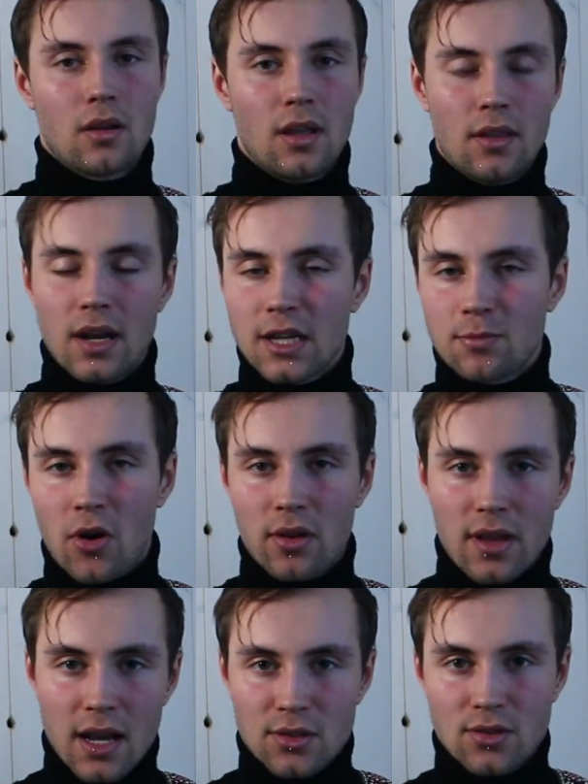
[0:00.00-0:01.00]
In the next part
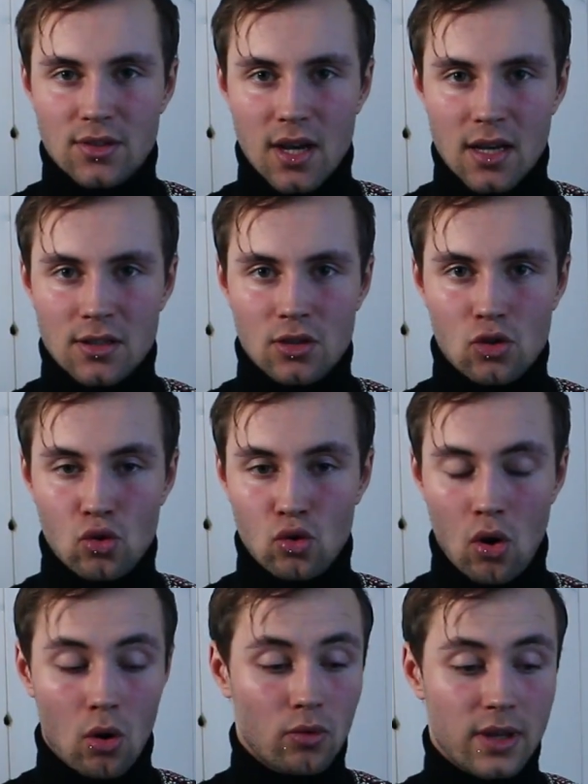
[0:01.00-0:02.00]
of the exercise,
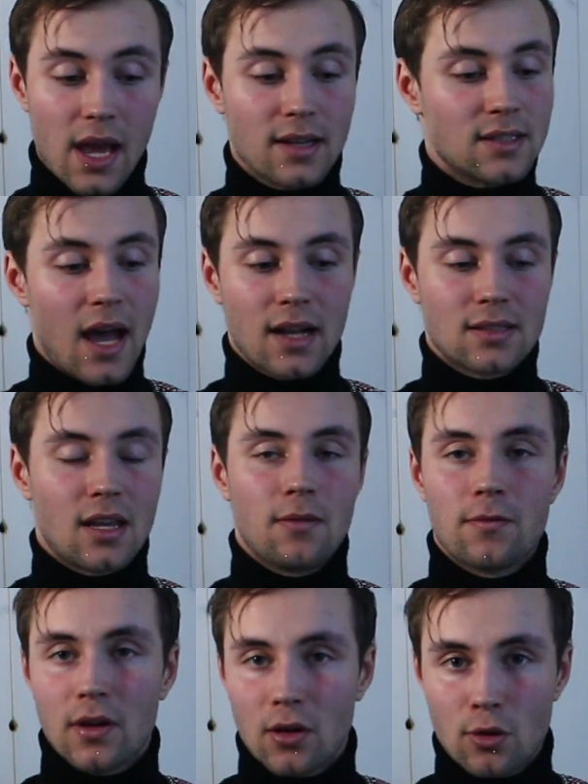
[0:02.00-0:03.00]
you hold the exact
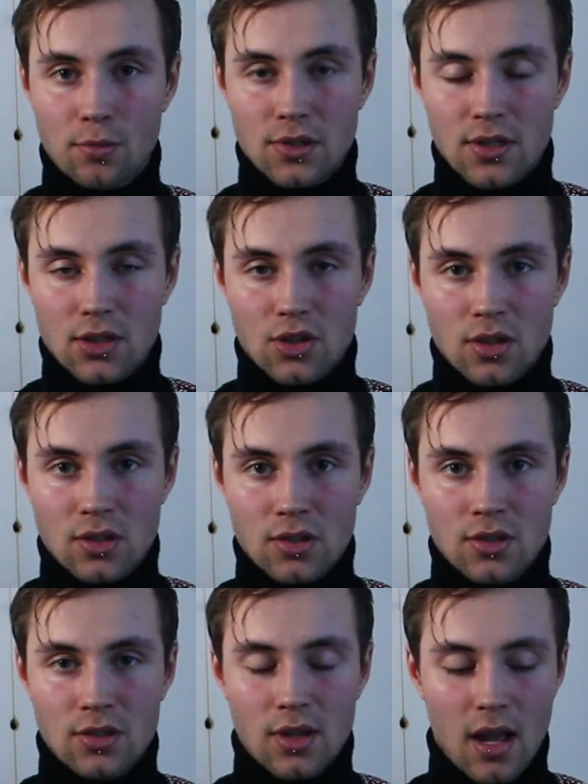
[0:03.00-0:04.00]
same finger
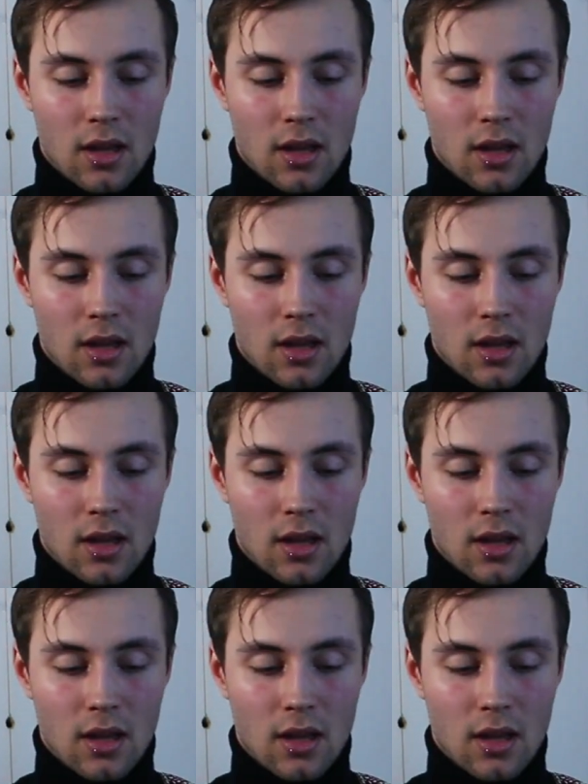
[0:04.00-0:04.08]
positions